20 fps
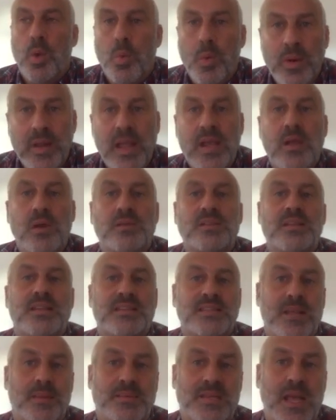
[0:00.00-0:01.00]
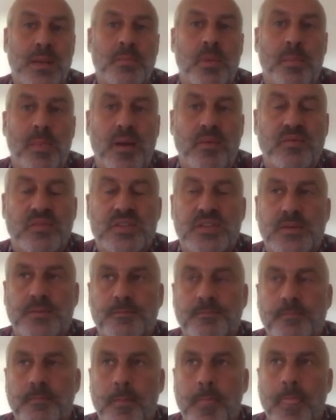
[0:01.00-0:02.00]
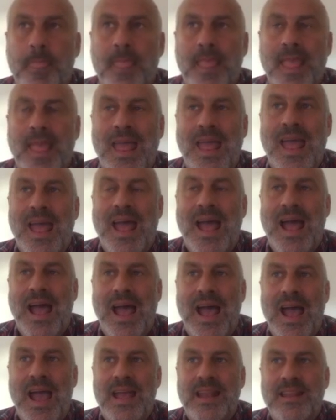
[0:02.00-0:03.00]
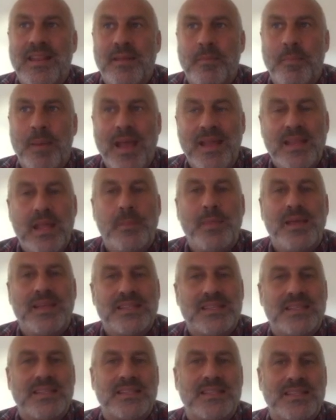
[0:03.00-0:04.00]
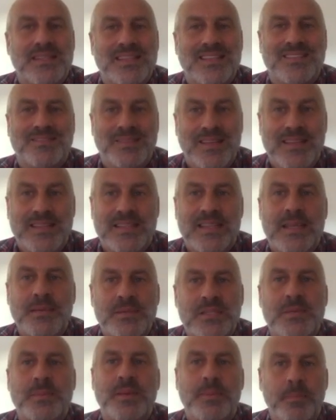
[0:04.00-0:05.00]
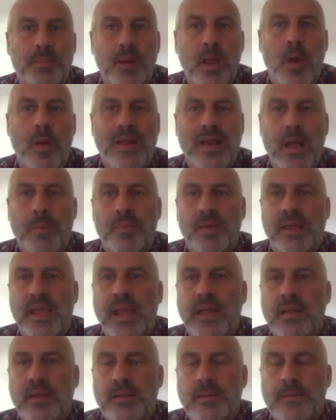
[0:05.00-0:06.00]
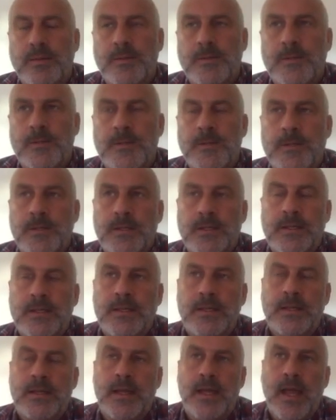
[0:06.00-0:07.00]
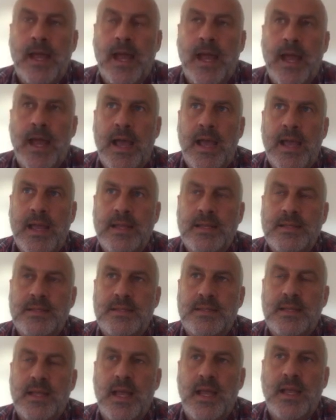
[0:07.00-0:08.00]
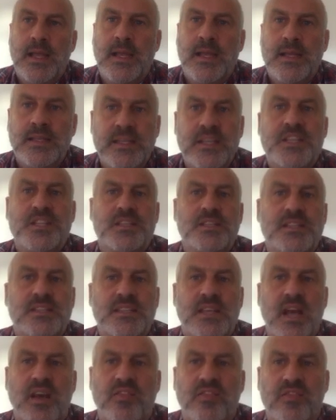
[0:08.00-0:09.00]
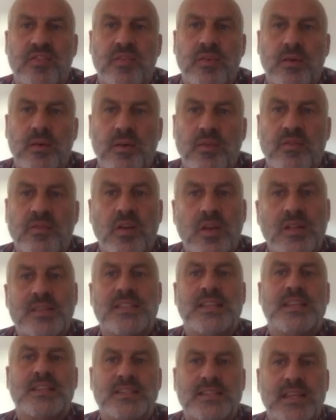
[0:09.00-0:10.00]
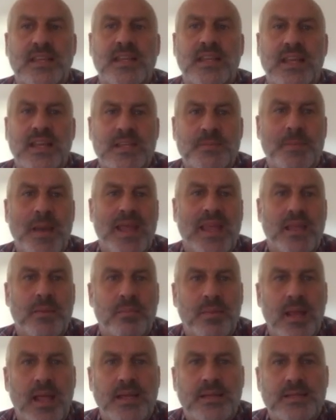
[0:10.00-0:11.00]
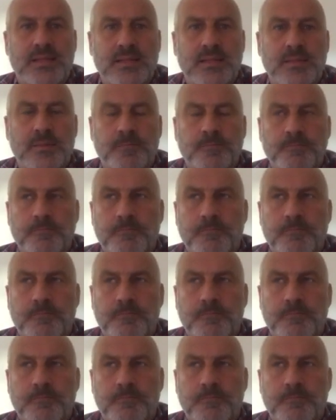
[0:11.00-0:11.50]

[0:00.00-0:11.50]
We then got to the September months, and the pandemic seems to be blowing up again. And conditions are tough. Volatility is back in place.